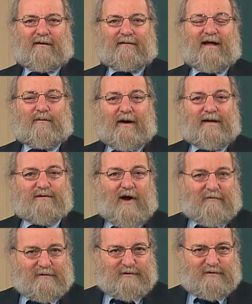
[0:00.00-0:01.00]
Likewise,
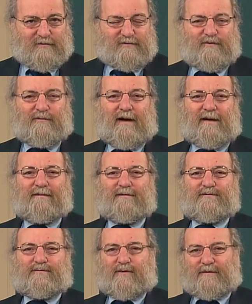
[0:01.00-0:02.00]
orange juice you buy in the
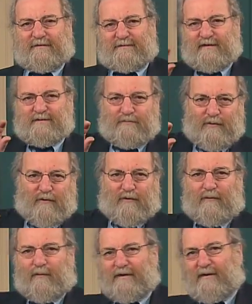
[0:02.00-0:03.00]
store that says
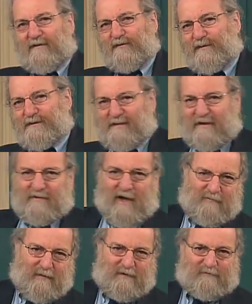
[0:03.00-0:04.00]
pure 100%
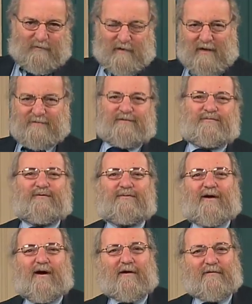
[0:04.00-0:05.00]
not made from
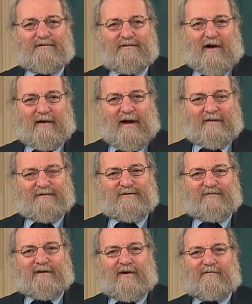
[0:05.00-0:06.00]
concentrate
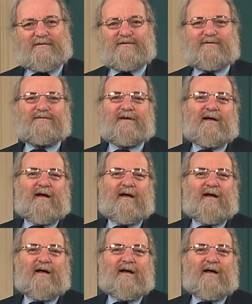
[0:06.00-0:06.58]
orange juice